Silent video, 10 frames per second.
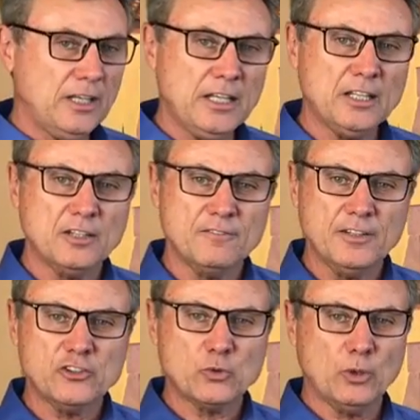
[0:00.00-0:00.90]

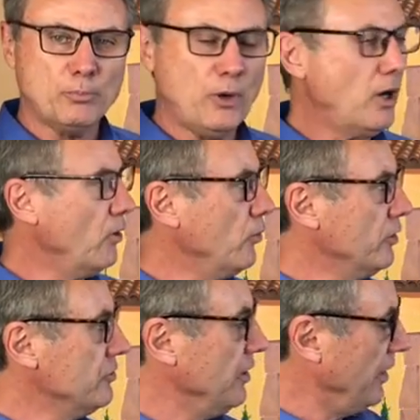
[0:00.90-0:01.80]
individual
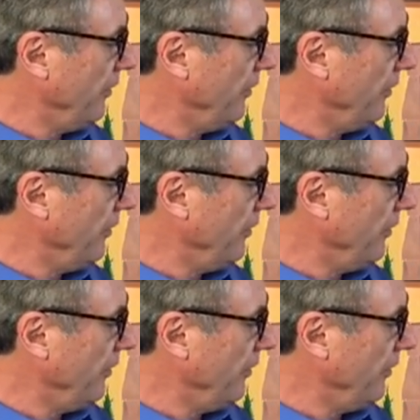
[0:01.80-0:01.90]
borrowers in